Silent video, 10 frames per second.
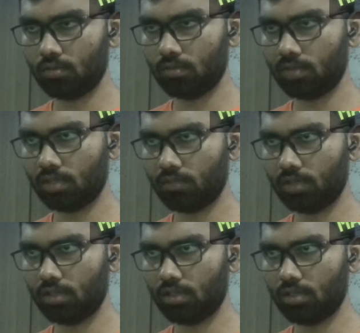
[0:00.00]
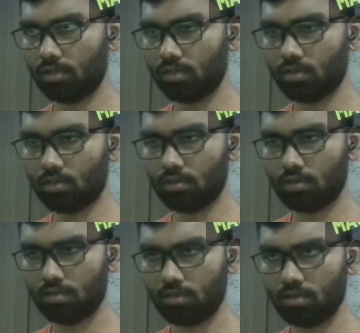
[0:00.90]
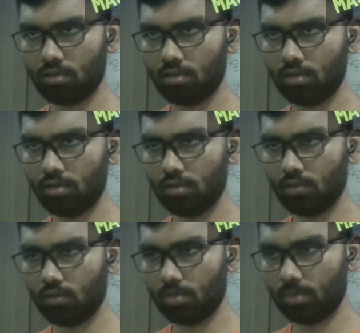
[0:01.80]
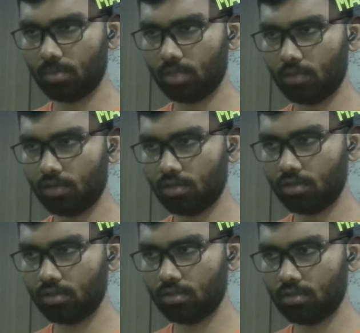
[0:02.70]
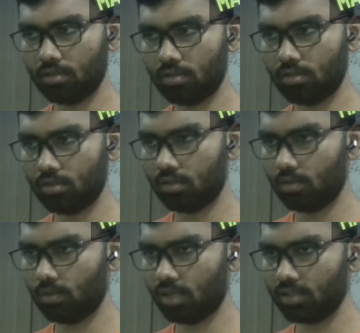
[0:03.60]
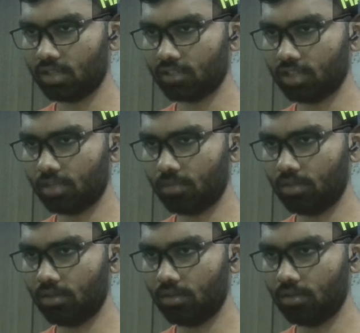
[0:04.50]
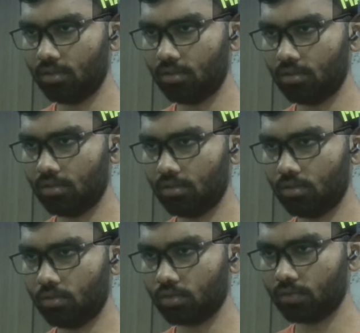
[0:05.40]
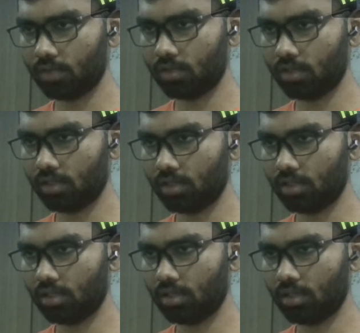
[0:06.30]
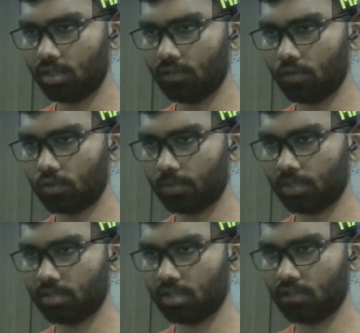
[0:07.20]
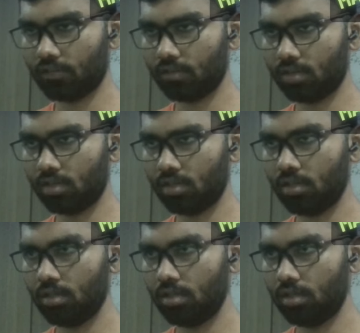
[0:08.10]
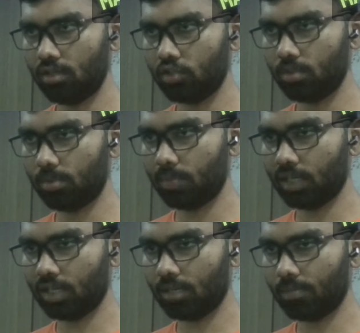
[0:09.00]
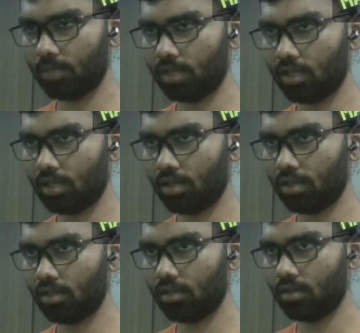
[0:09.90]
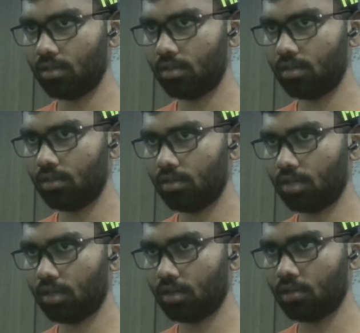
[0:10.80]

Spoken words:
NRVA, go to the public one. Why is it asking me no such file or directory? And if I do a space in RF, it should be picking up my, yeah,